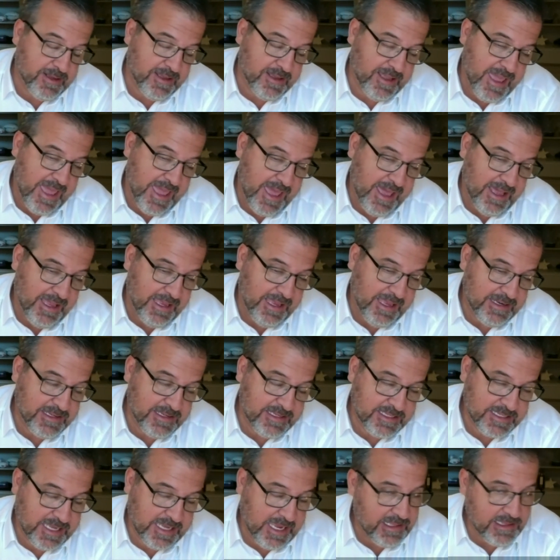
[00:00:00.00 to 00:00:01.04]
and
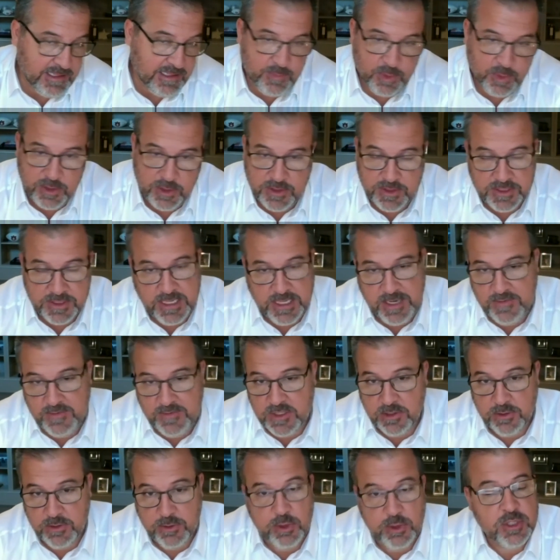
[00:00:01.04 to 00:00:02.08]
scalable set of
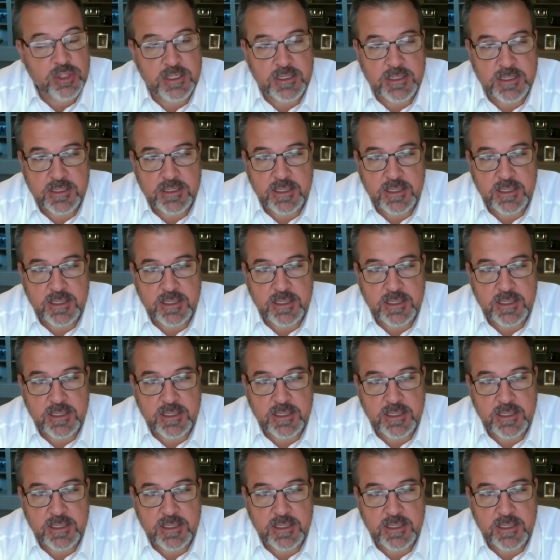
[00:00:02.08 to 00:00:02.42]
solutions.